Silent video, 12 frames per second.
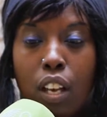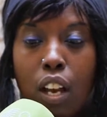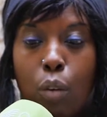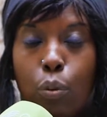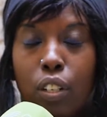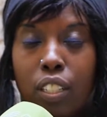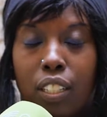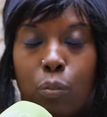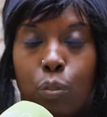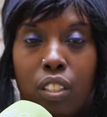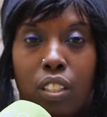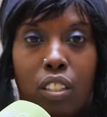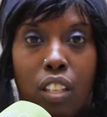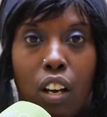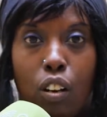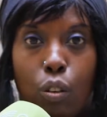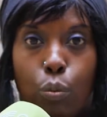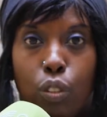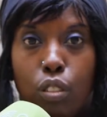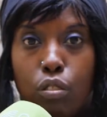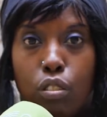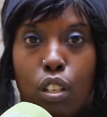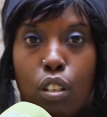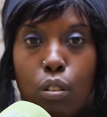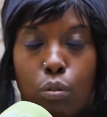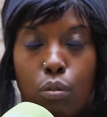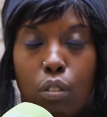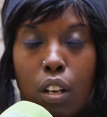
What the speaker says: I work within the art world, so